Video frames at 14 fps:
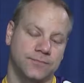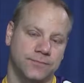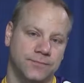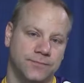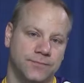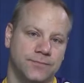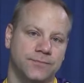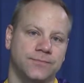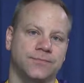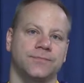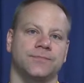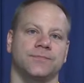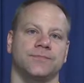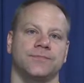
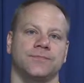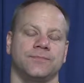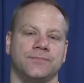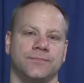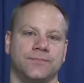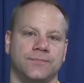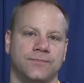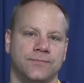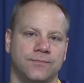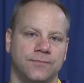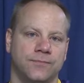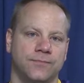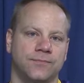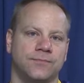
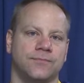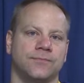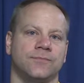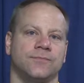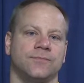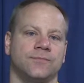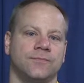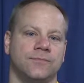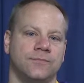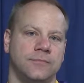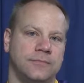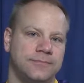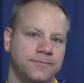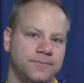
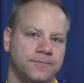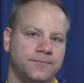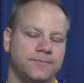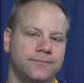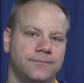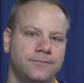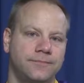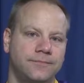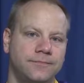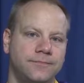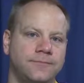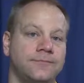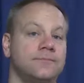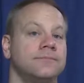
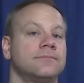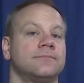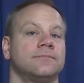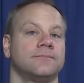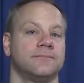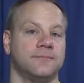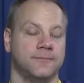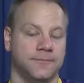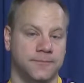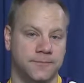(silent)